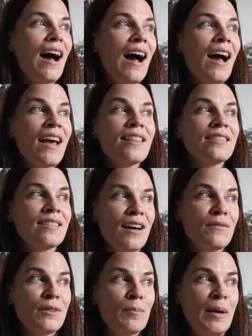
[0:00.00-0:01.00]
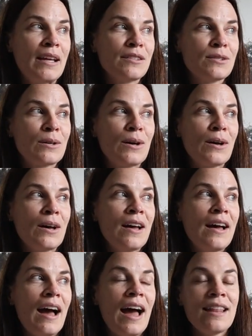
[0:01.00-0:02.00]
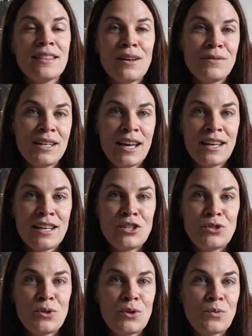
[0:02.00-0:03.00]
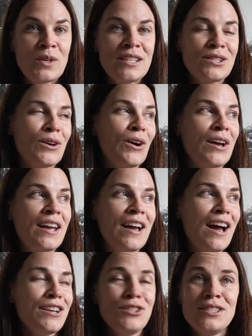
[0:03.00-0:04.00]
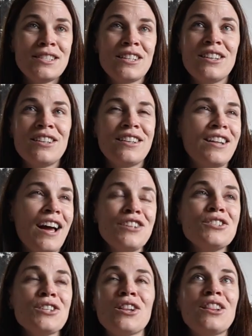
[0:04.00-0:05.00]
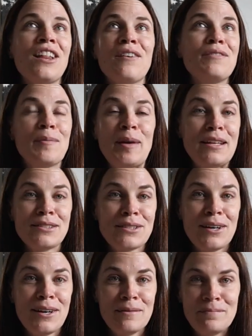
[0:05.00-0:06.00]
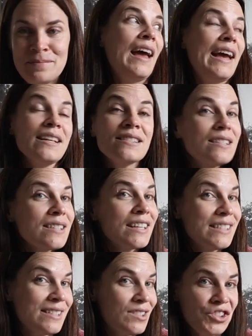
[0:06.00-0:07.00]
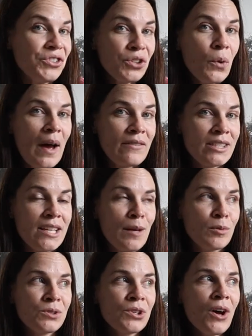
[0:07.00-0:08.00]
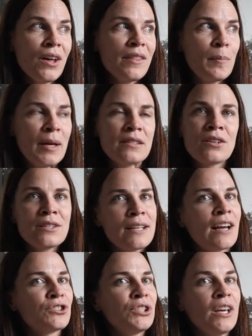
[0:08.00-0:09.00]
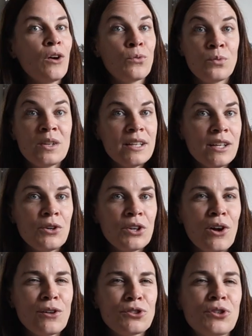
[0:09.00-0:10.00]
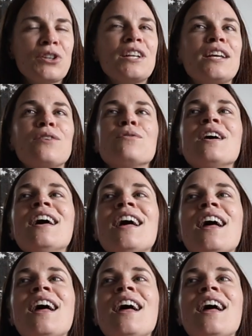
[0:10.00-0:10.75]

I love the bandsaw. I love that I can do the resawing. I just love the bandsaw. And since I still don't have a table saw, the bandsaw is actually a really good alternative.